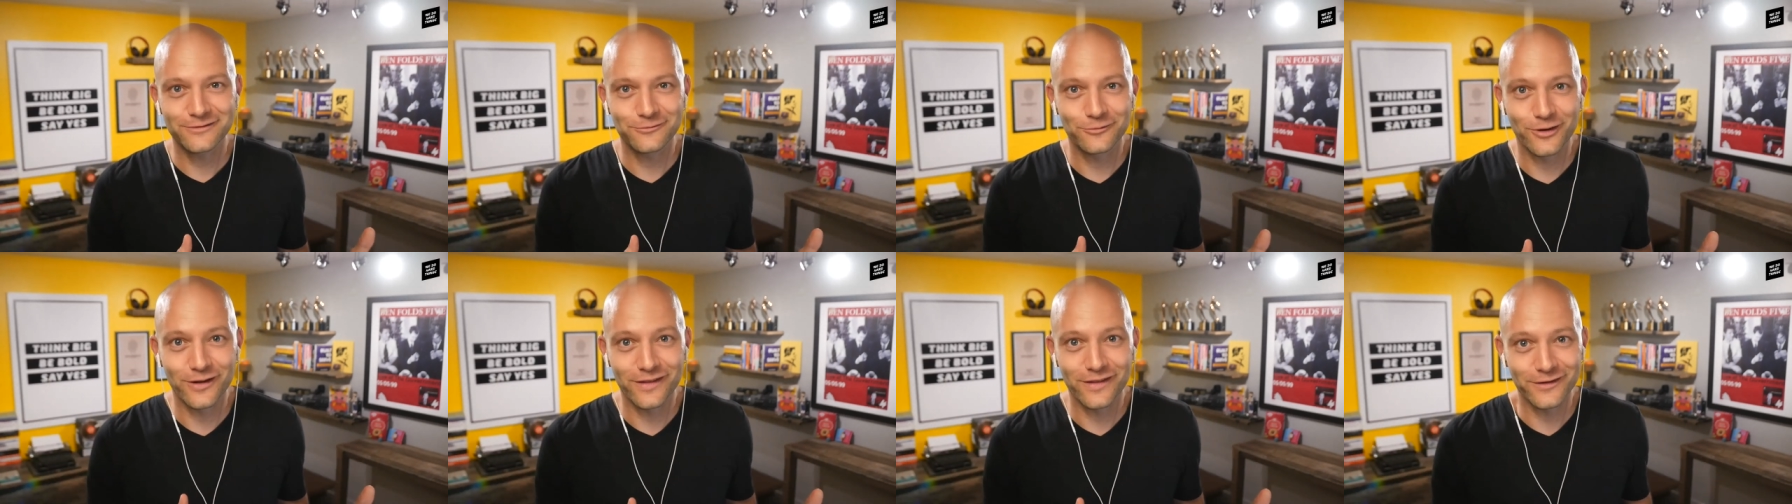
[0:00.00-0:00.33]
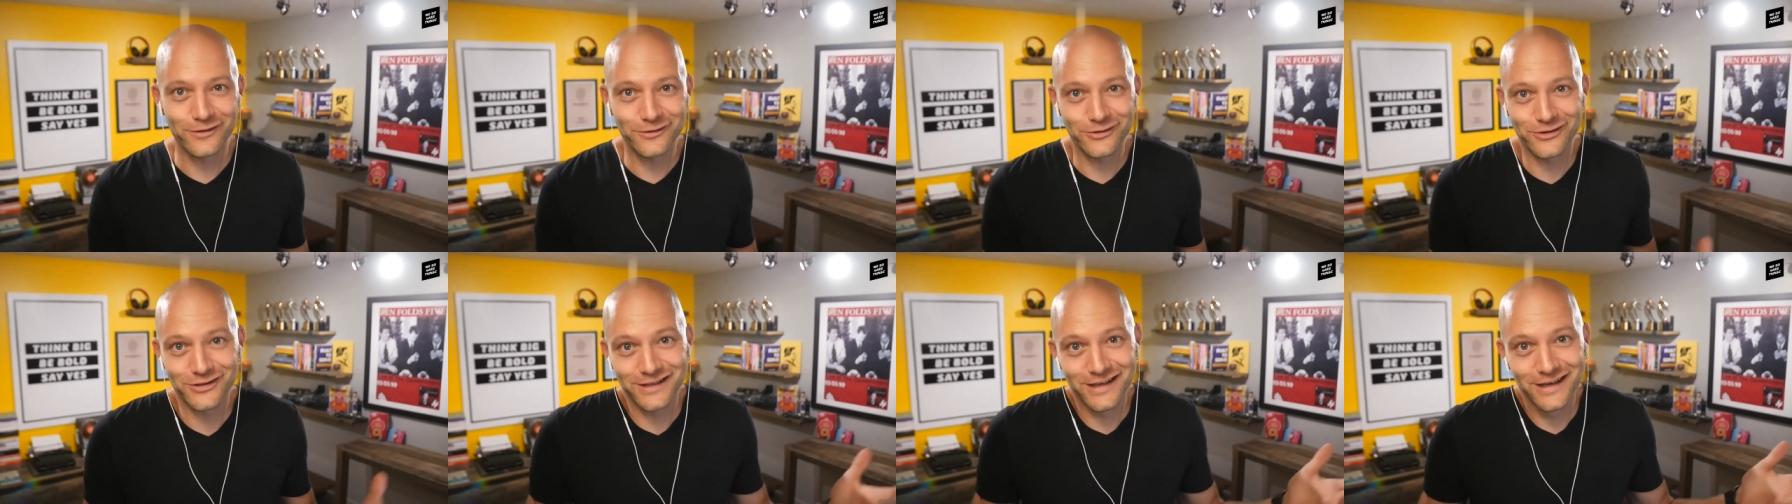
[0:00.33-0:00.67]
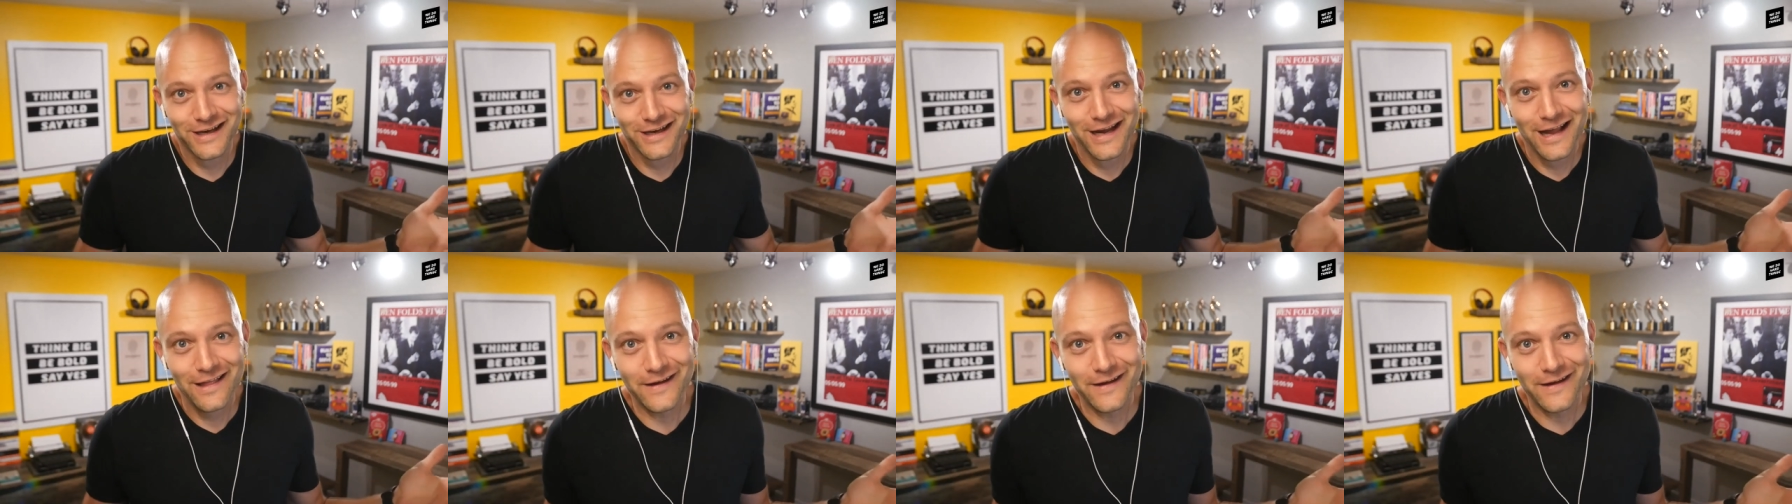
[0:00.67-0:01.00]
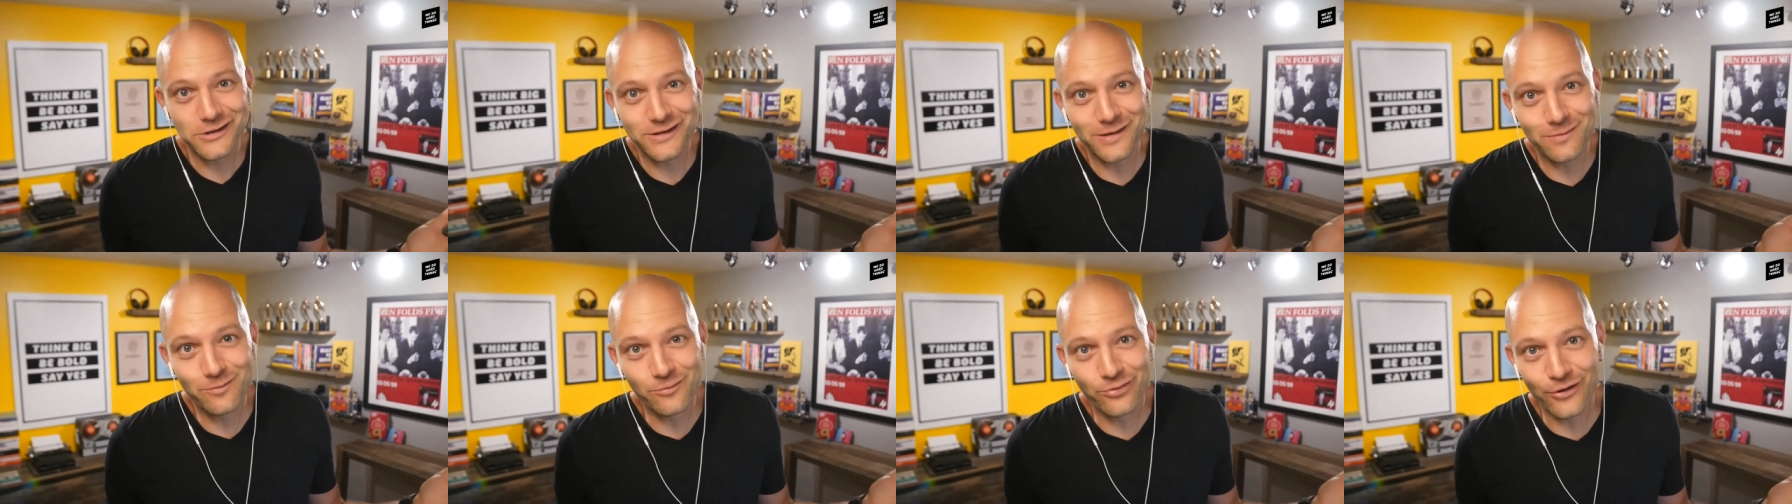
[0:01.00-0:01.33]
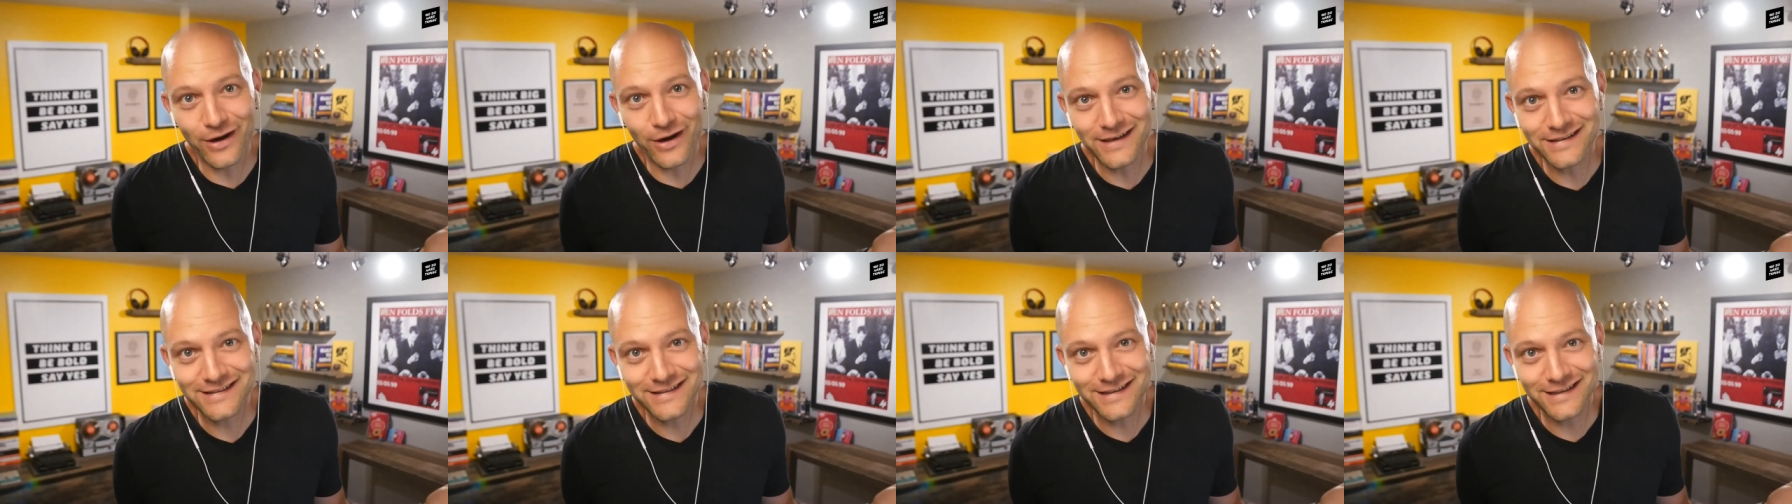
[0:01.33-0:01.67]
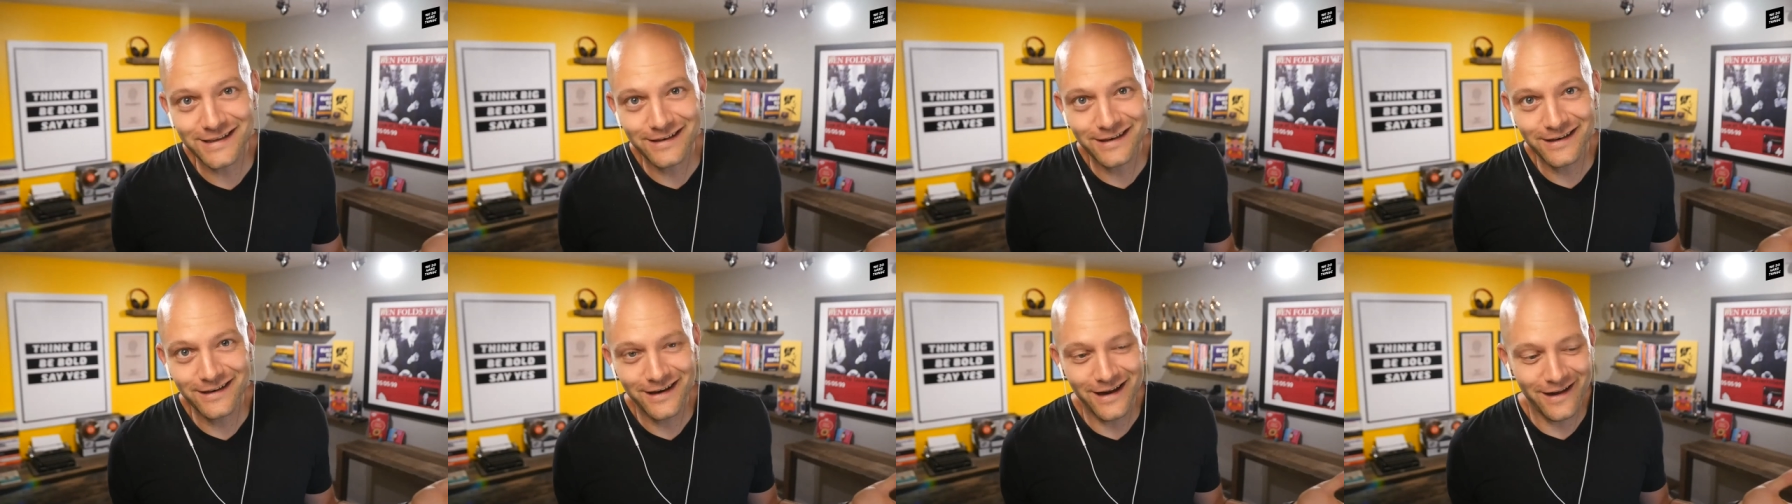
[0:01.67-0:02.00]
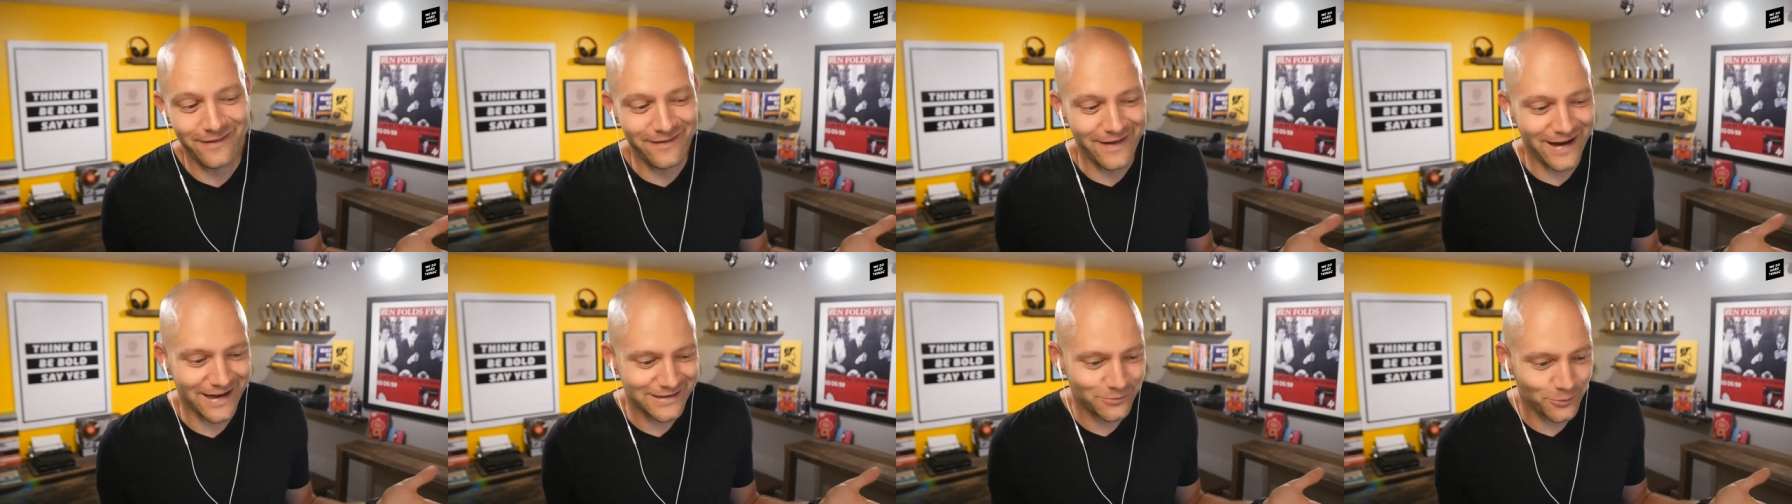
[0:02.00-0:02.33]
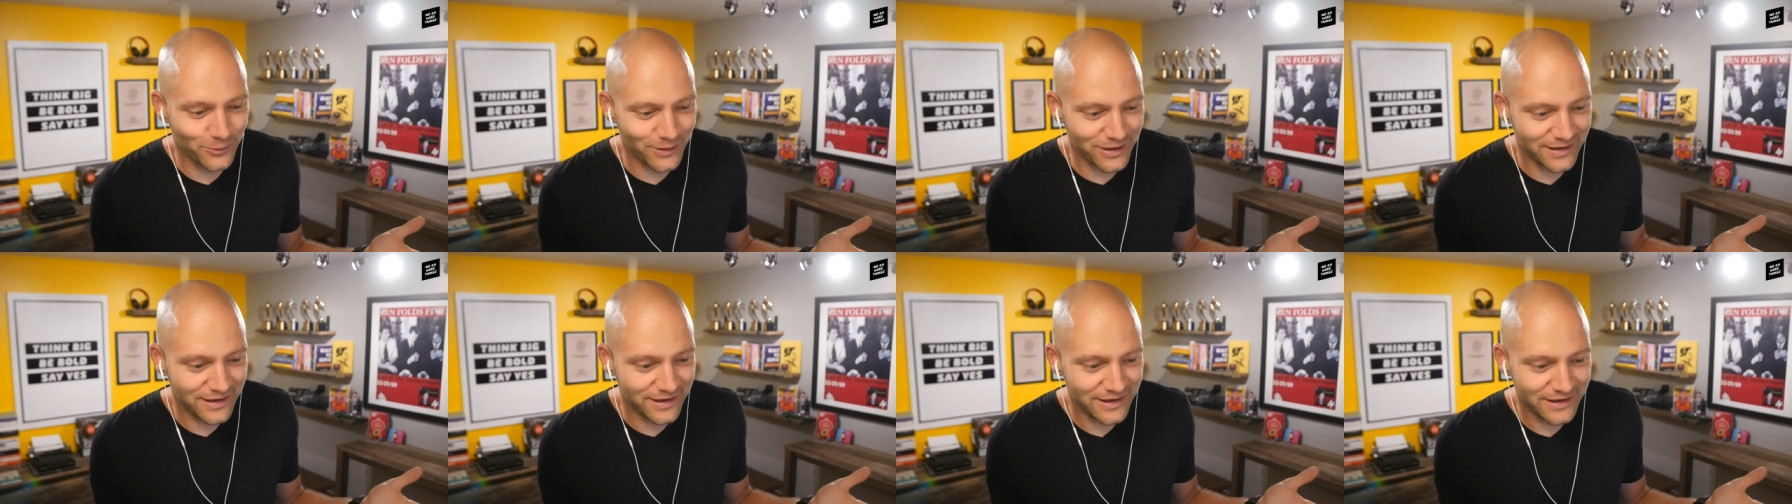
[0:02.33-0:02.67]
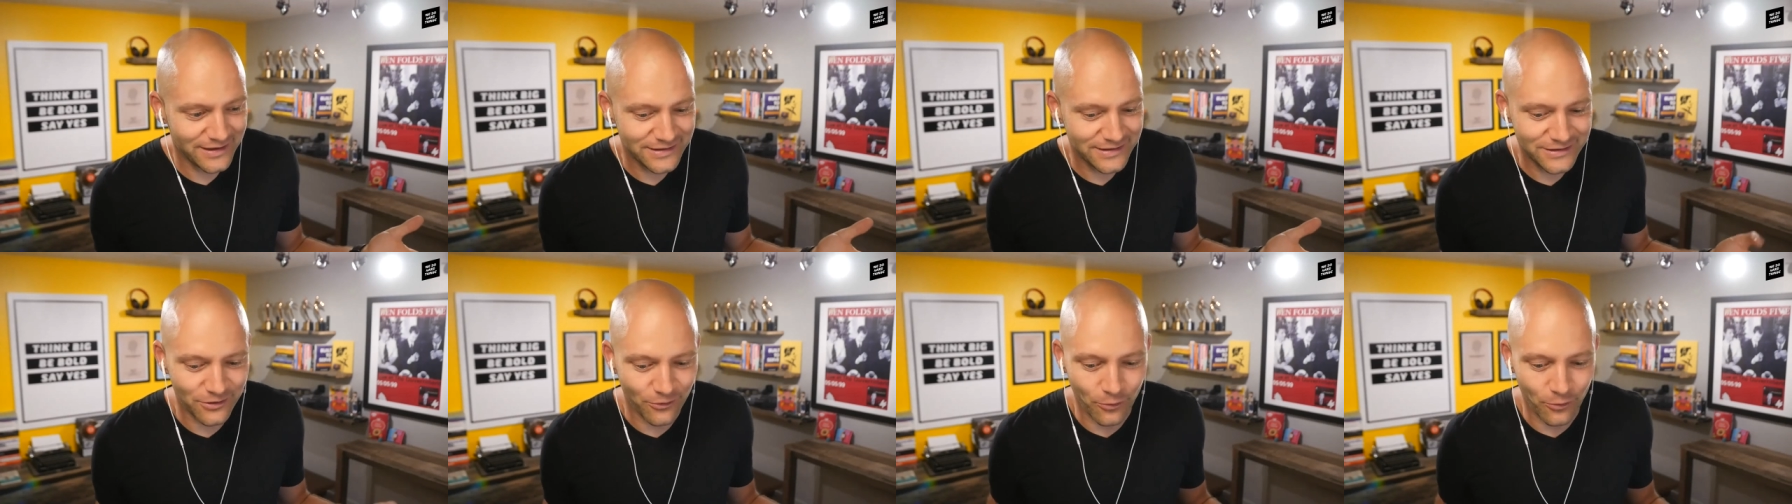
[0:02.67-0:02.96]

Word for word: where they just they just embrace it and that's what it is,